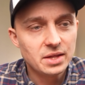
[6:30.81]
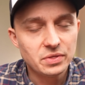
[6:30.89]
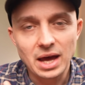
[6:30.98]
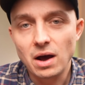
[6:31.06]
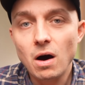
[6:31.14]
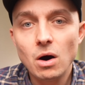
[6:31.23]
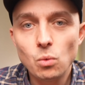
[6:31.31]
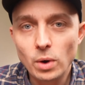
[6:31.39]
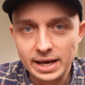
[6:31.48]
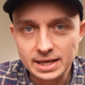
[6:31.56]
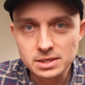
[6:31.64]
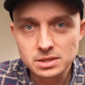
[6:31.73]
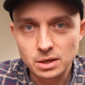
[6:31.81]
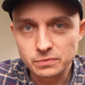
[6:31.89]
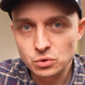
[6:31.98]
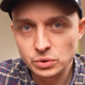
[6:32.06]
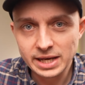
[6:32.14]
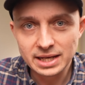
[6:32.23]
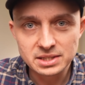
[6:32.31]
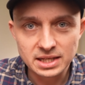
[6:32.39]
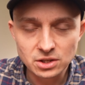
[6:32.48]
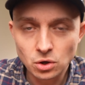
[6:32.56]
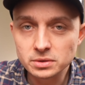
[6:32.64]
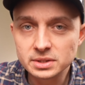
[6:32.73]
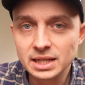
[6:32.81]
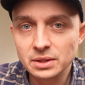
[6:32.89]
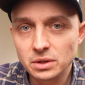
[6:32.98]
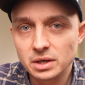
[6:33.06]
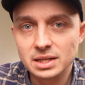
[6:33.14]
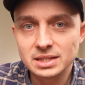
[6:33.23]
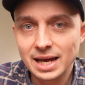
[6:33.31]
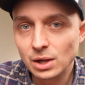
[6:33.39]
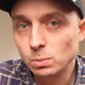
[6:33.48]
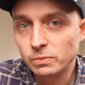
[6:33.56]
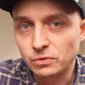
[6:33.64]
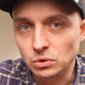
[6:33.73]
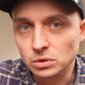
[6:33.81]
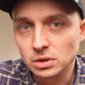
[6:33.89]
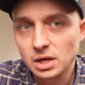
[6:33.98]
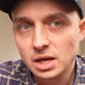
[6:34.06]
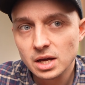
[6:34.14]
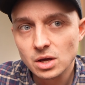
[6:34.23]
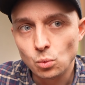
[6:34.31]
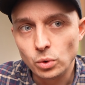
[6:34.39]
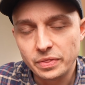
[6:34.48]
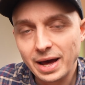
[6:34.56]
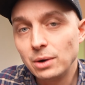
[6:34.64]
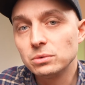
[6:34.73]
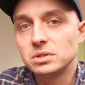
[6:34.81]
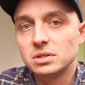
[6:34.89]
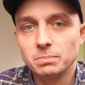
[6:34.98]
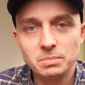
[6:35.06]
There are ways of creating content that is helpful without